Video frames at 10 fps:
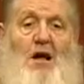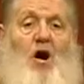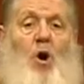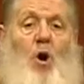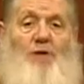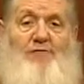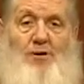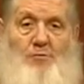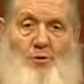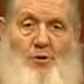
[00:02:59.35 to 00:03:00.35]
All of our
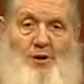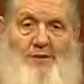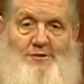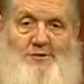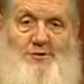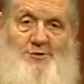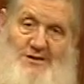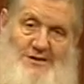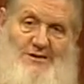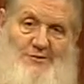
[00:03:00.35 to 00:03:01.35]
programs, and you
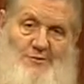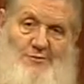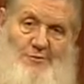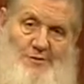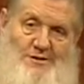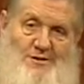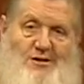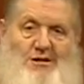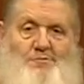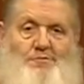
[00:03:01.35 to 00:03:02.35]
listen, when we
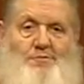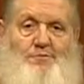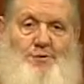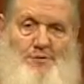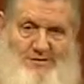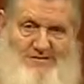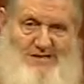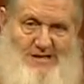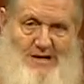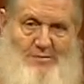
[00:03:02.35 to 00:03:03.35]
start up Beauties of
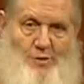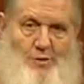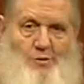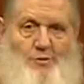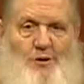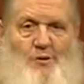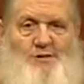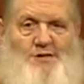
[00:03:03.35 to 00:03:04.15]
Islam, what do we always